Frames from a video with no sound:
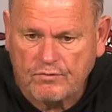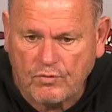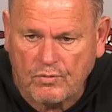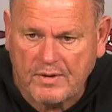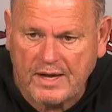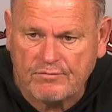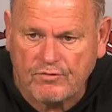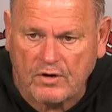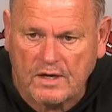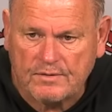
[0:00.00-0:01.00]
four man
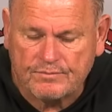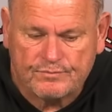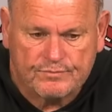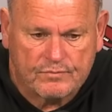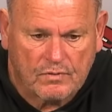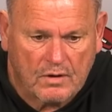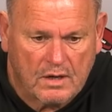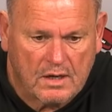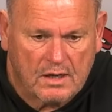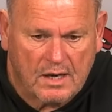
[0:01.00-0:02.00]
front,
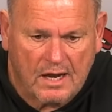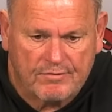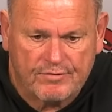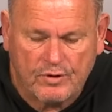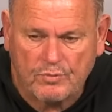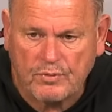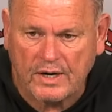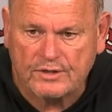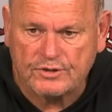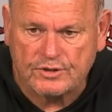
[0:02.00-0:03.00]
uh, a lot of field
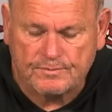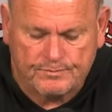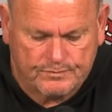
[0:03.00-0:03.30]
pressure,